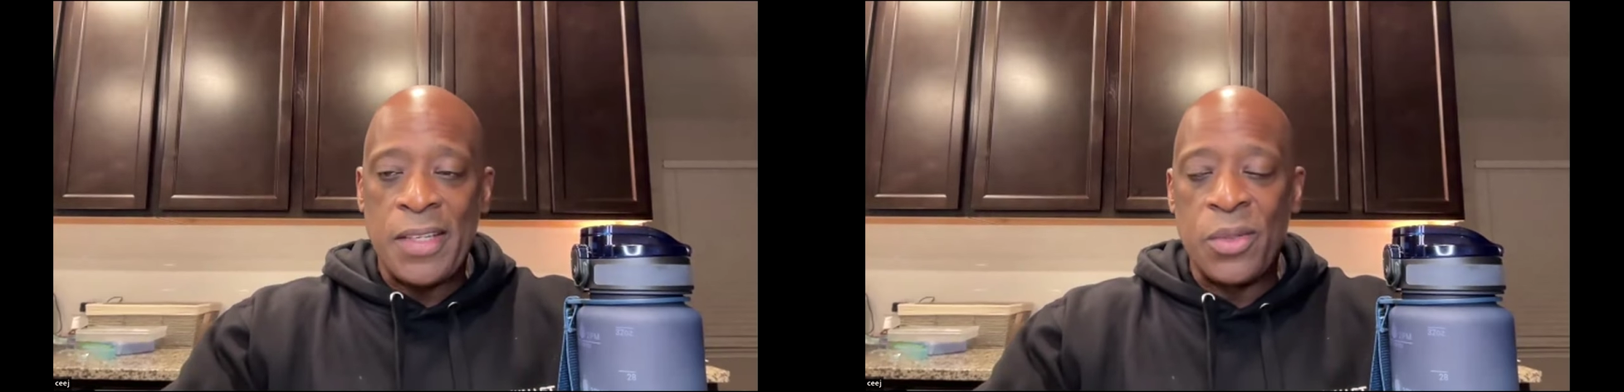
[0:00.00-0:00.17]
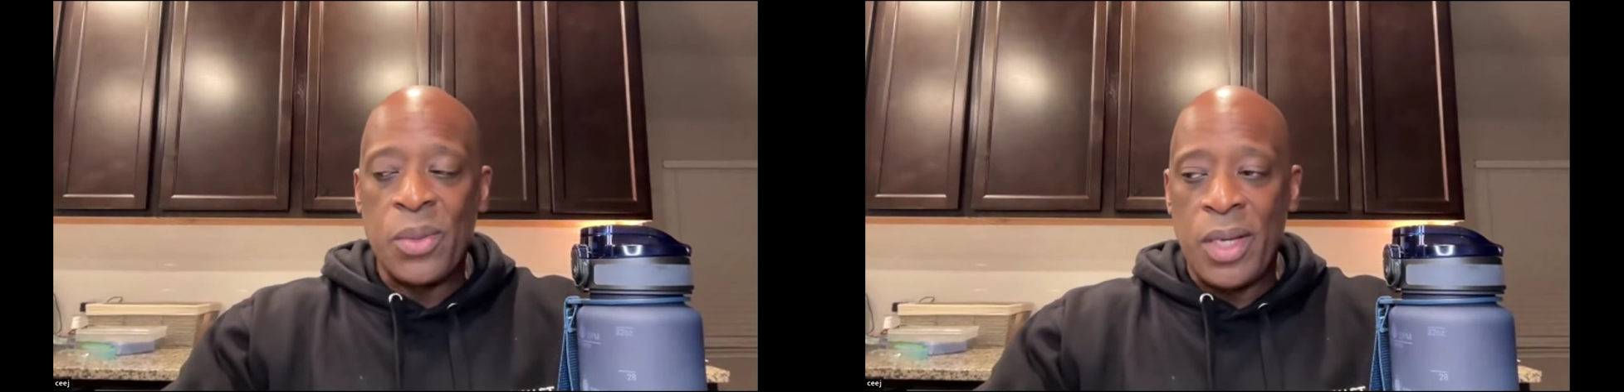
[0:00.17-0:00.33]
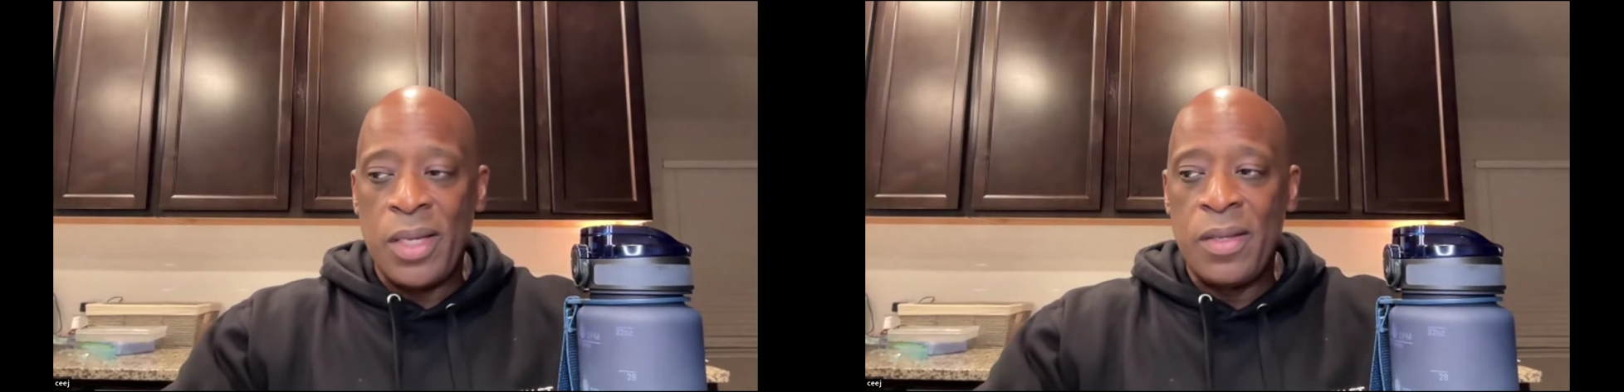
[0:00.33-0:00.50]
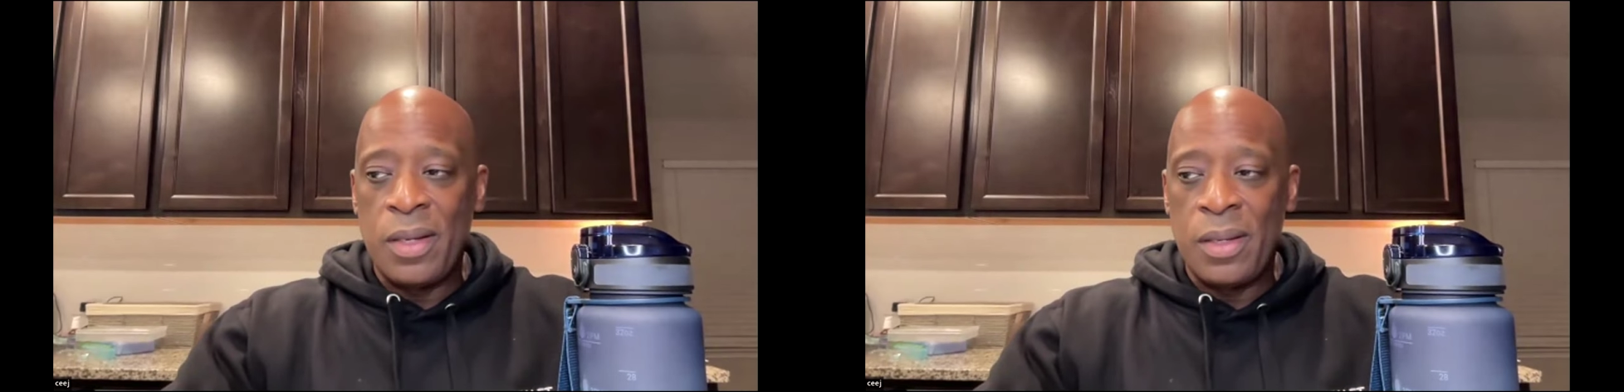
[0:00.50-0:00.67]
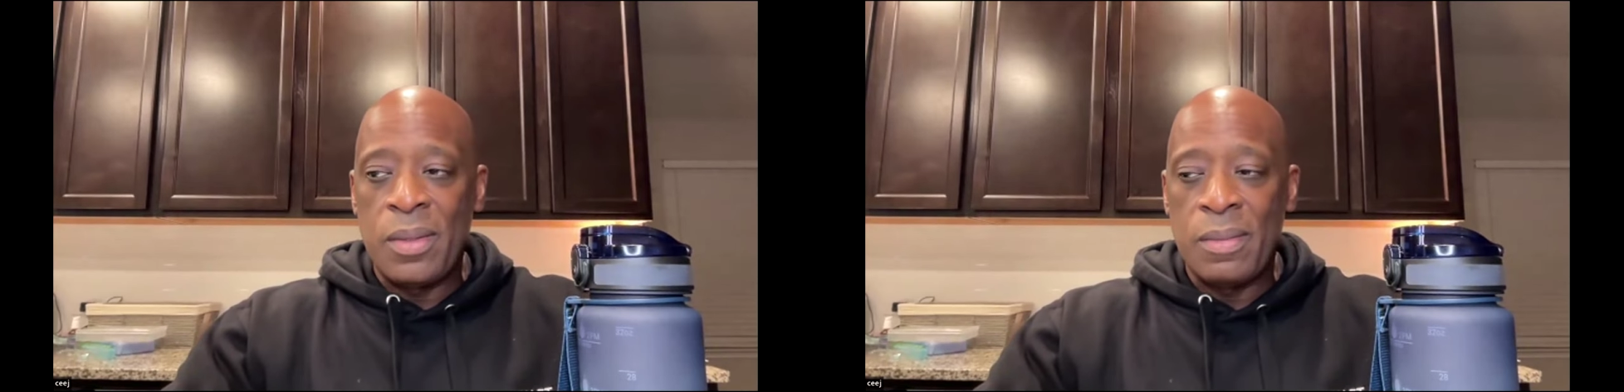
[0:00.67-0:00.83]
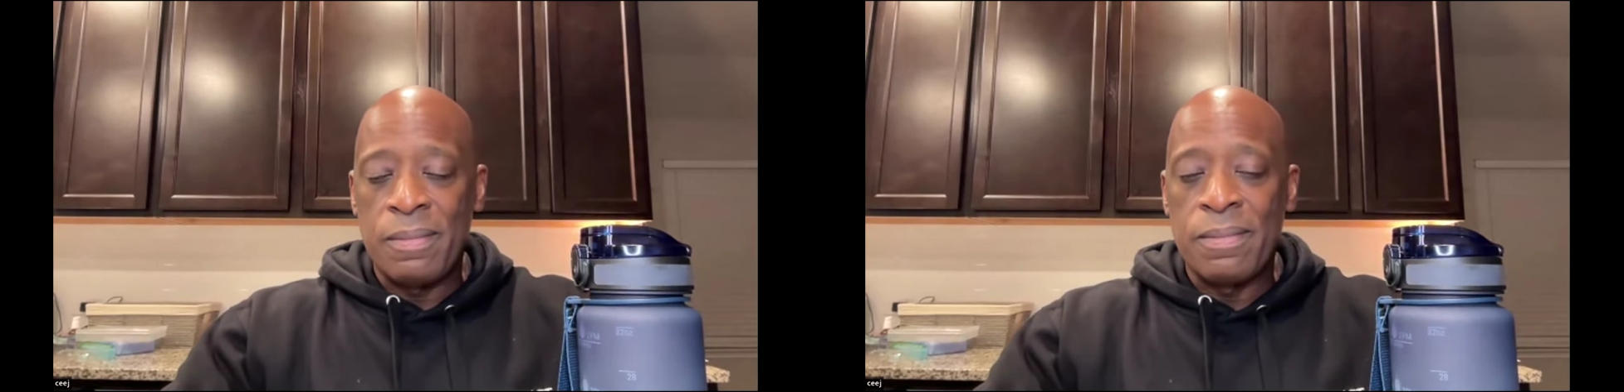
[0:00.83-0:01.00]
But that's okay
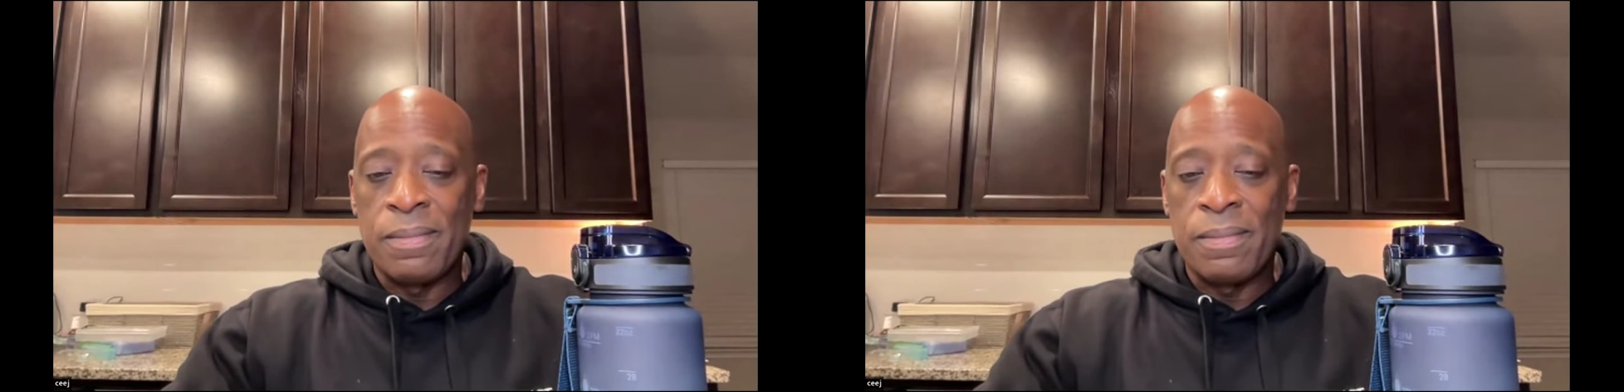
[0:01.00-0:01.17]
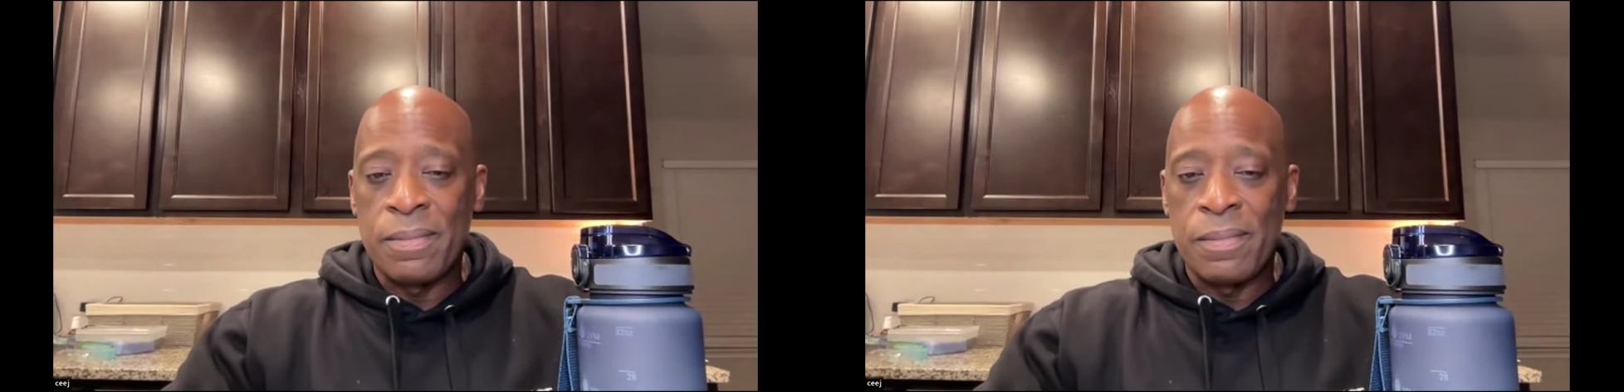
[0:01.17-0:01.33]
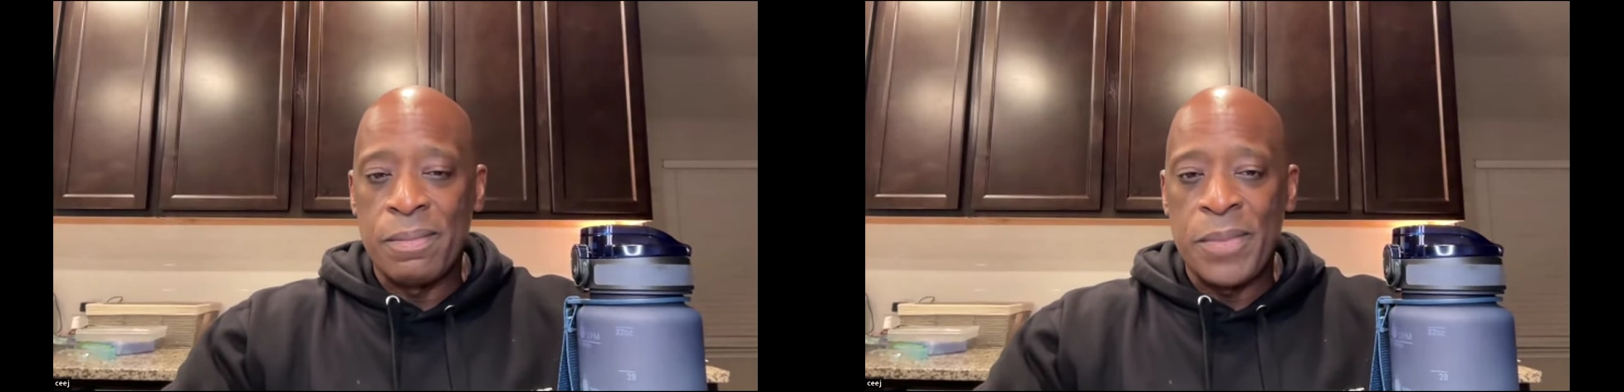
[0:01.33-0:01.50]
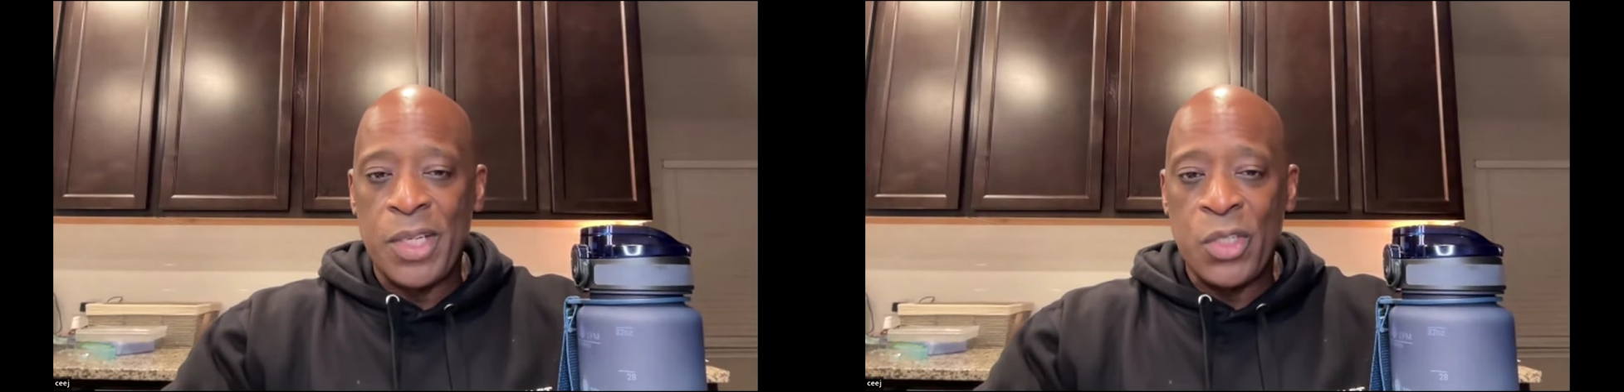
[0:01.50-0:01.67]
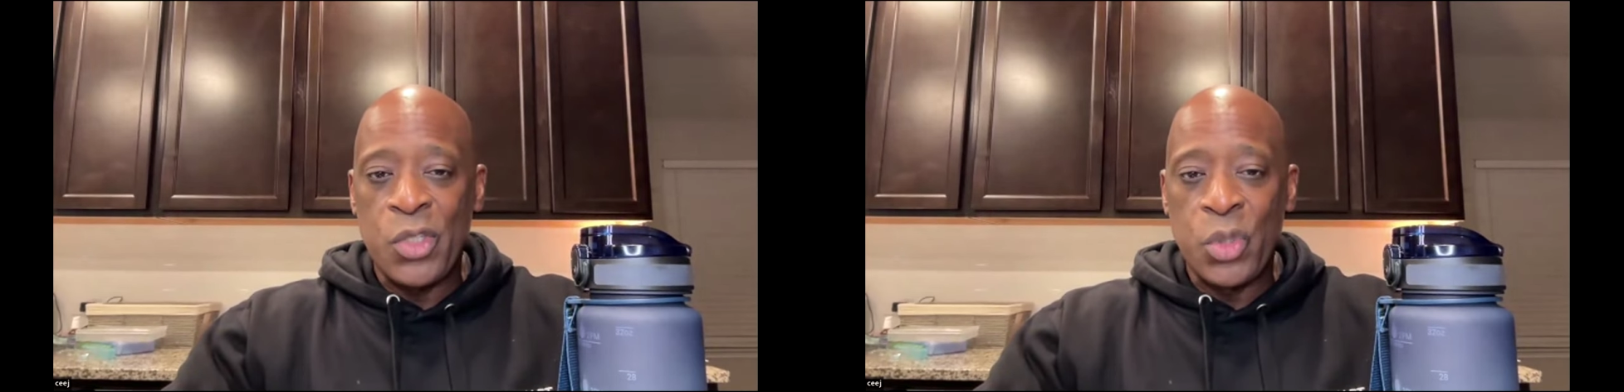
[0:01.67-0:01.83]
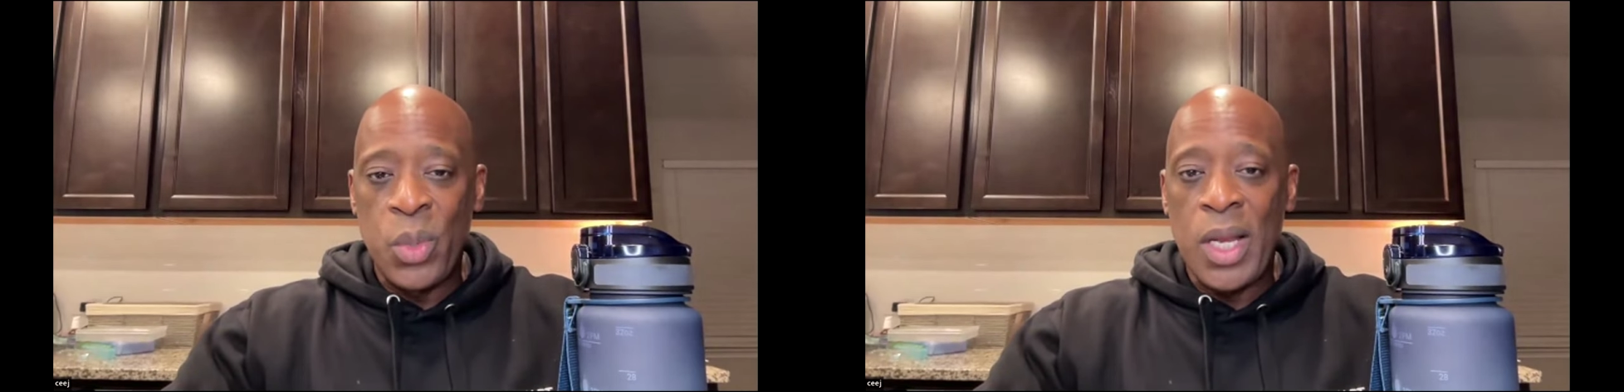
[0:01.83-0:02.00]
though,
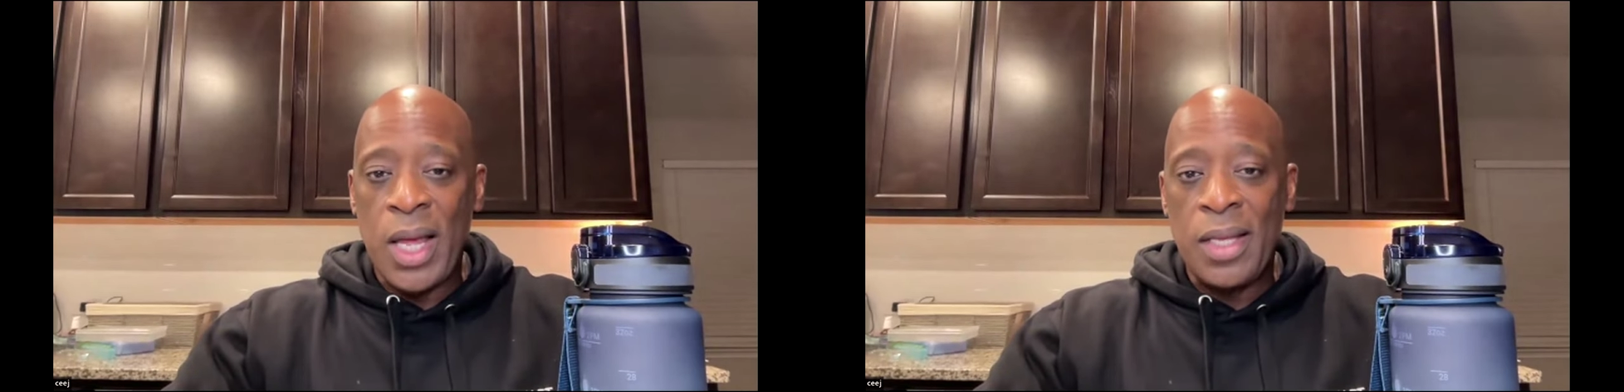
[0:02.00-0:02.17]
because you